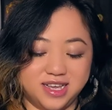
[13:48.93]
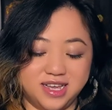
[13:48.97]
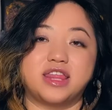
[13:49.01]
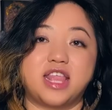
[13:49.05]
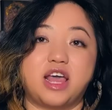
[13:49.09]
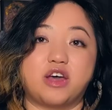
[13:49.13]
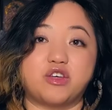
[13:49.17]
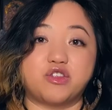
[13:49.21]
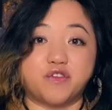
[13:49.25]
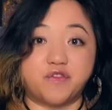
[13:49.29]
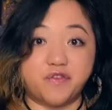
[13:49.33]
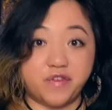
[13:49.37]

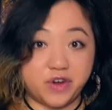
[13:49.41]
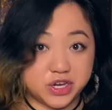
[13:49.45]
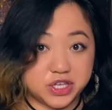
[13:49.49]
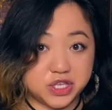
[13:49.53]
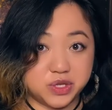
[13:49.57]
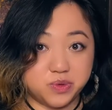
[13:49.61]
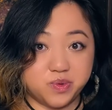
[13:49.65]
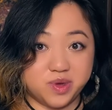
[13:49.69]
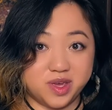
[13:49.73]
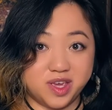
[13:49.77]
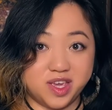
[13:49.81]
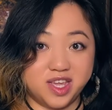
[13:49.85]
Now the
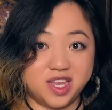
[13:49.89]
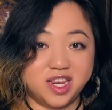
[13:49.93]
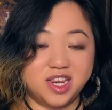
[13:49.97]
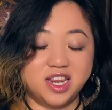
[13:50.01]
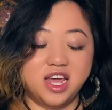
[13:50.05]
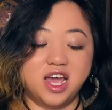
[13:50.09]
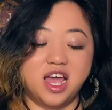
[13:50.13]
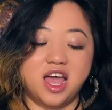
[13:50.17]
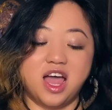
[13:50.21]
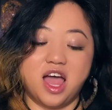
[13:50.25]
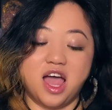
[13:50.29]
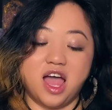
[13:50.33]
first one,
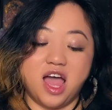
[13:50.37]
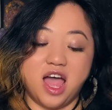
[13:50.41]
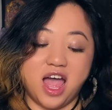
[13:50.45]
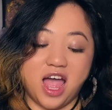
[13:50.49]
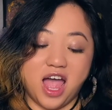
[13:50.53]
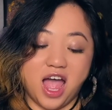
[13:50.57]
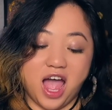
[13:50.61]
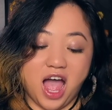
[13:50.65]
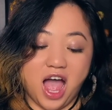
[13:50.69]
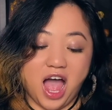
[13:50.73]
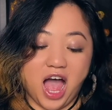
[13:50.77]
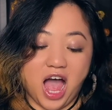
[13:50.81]

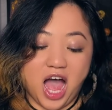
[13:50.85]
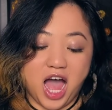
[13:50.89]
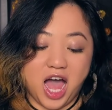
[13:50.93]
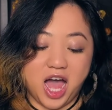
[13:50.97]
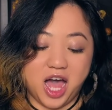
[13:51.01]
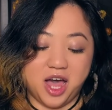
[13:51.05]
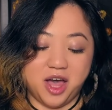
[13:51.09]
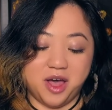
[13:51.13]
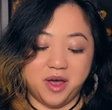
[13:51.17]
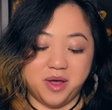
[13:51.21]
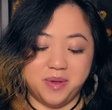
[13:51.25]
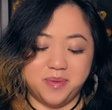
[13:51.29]

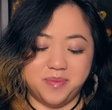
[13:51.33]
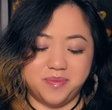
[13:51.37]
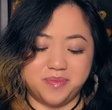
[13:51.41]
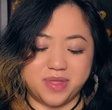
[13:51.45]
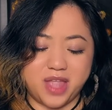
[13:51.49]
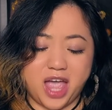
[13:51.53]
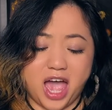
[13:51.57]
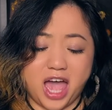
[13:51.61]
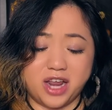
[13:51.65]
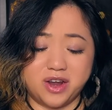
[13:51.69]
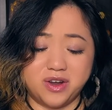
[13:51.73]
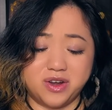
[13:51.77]
I
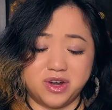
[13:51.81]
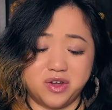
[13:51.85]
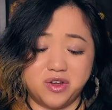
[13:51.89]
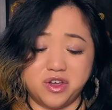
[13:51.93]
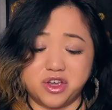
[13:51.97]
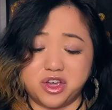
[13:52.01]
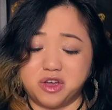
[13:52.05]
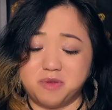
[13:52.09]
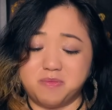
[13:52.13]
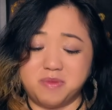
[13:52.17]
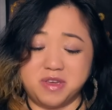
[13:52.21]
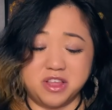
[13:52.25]
don't know,
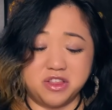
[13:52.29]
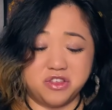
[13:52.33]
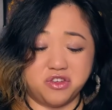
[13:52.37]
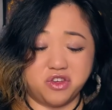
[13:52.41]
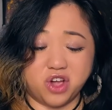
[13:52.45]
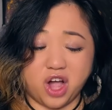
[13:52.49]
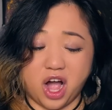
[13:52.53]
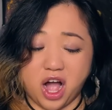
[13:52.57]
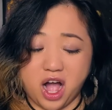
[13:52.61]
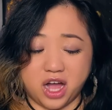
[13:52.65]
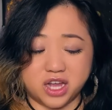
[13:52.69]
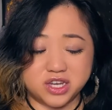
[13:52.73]
it could be a little
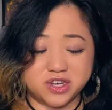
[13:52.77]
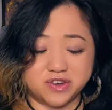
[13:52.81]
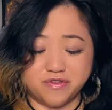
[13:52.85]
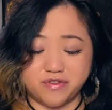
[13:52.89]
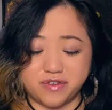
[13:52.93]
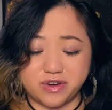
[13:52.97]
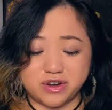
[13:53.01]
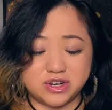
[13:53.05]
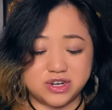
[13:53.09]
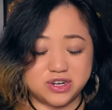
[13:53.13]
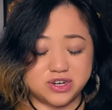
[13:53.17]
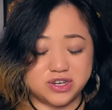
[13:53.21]

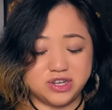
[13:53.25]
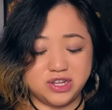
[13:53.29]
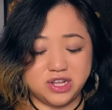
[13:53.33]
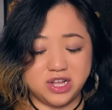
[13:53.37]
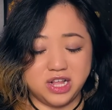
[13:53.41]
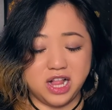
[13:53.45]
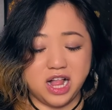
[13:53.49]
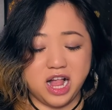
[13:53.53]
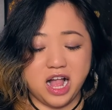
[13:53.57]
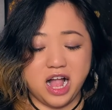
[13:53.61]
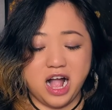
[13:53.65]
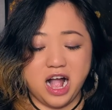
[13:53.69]

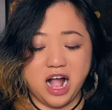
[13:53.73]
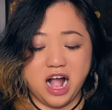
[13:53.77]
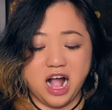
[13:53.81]
controversial,